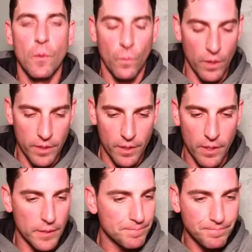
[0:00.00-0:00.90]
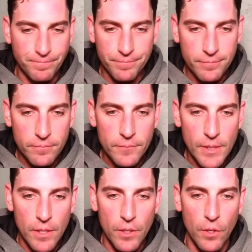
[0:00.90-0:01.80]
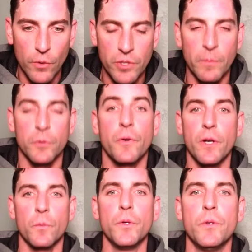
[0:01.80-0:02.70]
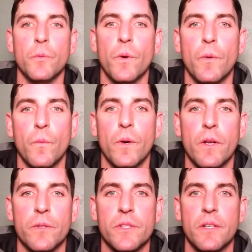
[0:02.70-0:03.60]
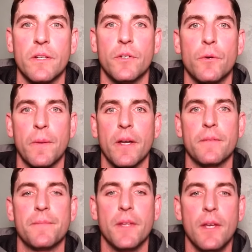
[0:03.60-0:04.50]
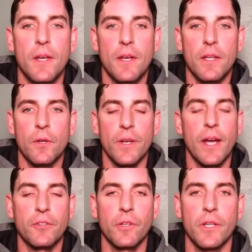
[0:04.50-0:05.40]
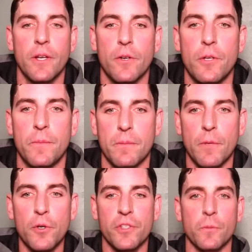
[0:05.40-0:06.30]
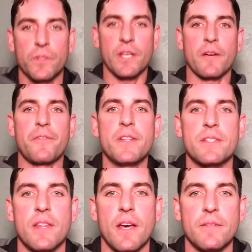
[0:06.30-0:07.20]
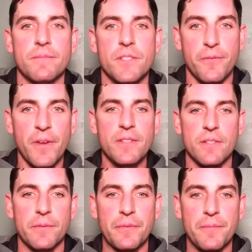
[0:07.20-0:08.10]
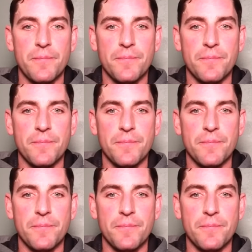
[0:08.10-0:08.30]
Someone is very rude. What goes on in your mind? Naturally, our human emotion would take offense to that. It's offensive.